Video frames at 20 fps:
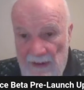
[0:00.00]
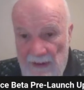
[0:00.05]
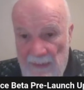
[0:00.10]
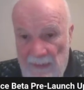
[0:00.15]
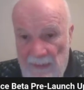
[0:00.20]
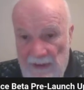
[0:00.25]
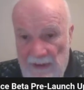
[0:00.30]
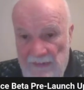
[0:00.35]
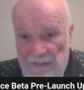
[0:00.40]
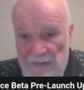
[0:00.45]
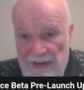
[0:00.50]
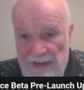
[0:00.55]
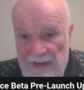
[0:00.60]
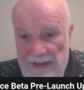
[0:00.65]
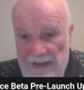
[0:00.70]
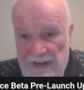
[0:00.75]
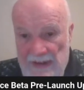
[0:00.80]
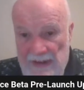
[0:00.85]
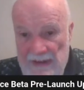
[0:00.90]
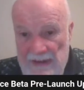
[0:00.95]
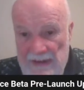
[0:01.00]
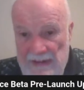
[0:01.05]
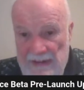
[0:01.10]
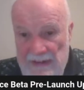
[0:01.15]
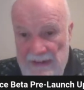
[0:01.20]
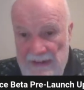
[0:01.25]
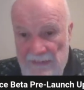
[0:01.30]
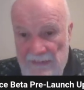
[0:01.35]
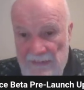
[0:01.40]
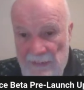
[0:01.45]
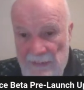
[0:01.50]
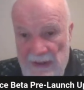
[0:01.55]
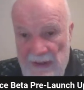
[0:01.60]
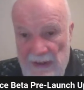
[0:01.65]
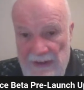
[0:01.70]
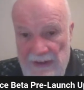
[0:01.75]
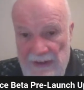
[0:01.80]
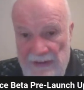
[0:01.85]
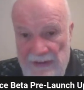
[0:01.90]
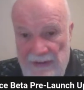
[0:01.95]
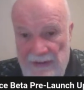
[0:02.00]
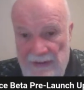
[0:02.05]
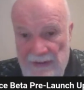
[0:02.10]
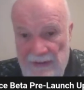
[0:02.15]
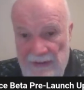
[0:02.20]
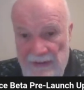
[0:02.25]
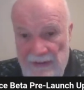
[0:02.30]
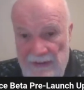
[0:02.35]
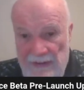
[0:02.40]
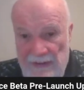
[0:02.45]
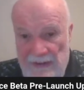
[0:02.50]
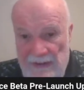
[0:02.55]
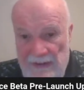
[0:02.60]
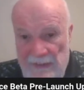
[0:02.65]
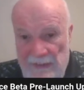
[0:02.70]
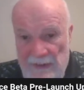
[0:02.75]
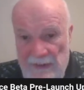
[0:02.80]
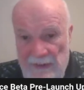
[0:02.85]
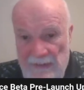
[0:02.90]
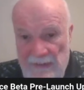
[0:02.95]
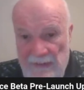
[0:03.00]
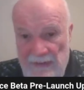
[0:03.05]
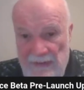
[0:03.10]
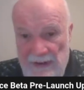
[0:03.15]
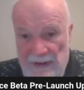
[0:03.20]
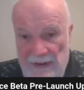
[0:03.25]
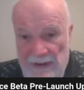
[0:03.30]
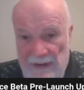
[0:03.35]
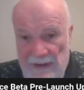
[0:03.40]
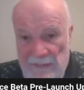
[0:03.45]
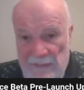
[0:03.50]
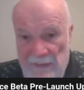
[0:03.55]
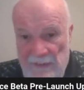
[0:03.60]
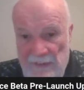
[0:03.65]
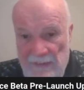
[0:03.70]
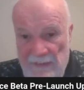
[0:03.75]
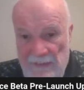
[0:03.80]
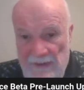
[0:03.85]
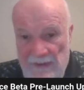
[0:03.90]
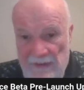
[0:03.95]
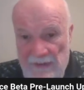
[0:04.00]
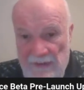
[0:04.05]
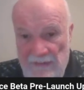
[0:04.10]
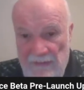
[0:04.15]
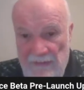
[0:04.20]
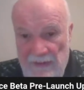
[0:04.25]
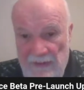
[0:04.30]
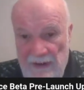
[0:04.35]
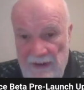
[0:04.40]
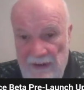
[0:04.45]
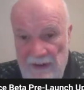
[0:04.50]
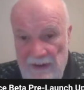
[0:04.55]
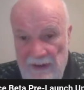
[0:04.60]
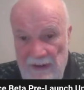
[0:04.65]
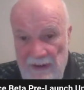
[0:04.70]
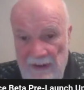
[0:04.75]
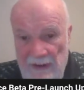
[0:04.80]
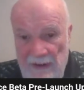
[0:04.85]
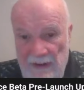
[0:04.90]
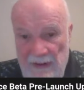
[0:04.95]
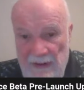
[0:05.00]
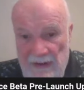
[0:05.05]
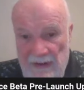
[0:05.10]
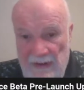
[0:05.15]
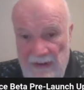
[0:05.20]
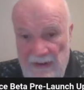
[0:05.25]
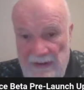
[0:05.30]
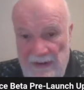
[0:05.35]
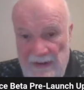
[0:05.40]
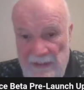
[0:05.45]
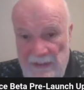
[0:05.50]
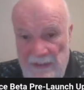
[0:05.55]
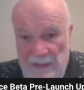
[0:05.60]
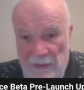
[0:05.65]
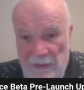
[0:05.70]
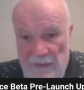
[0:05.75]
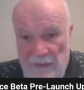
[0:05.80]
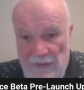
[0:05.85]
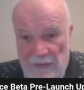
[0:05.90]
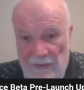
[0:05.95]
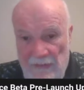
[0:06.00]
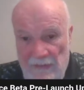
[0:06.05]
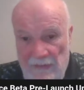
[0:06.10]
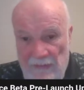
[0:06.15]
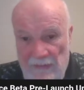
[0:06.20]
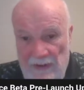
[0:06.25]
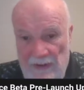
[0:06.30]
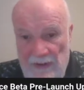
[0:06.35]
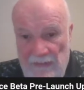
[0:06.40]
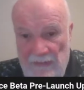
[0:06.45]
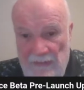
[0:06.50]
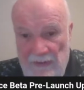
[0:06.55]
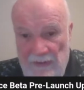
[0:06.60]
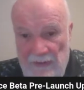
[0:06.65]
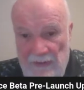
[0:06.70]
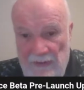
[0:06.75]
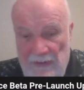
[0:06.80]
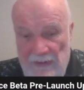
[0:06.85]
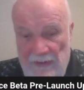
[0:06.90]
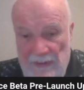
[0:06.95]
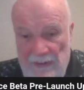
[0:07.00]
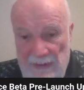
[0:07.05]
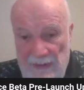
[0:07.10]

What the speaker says: Patrick says central bank digital currencies will eventually come to every country. The thing is, the poorer countries first